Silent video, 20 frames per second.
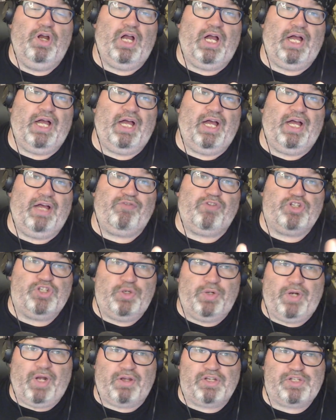uh, for
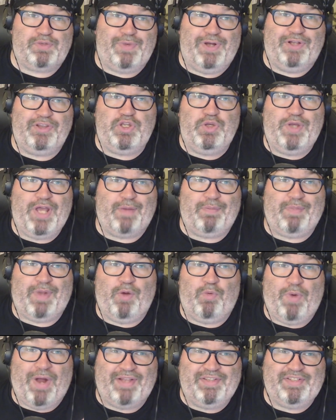$2 a month you get my
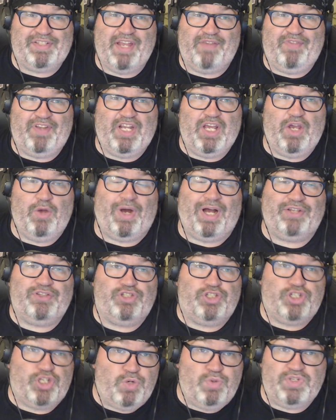wednesday video on
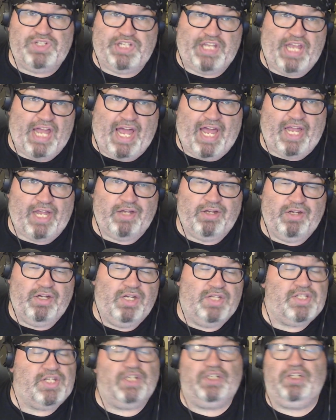tuesday
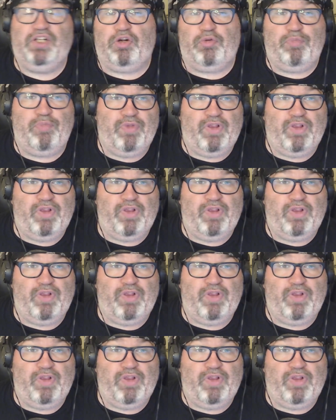it's a little,